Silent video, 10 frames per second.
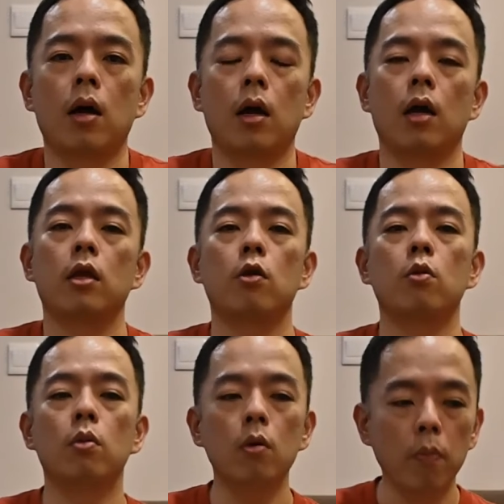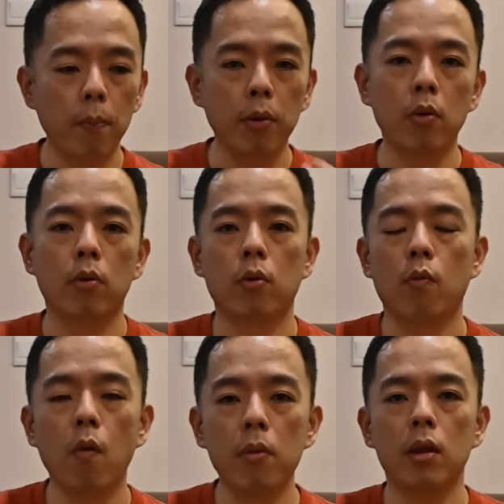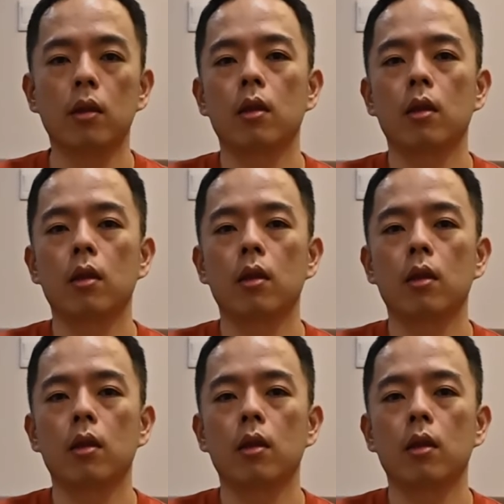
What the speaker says: and you will puke, vomit.